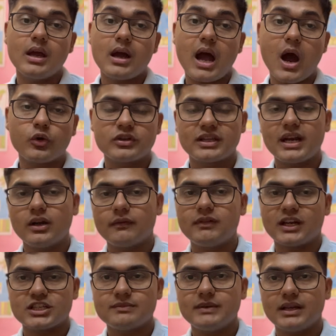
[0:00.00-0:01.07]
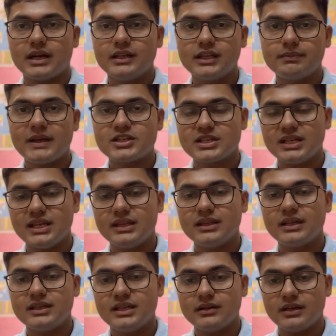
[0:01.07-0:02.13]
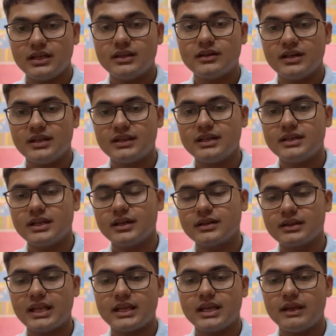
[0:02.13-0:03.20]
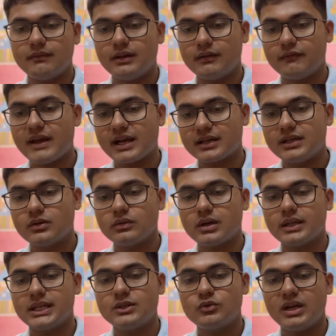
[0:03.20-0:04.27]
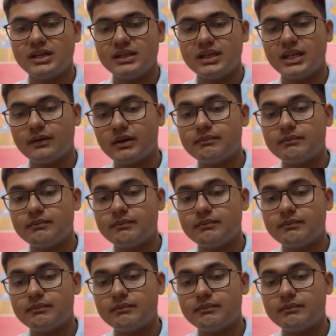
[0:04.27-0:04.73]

outside of Lakshmikant, especially in the recent years. Like even in fact in 2020 there were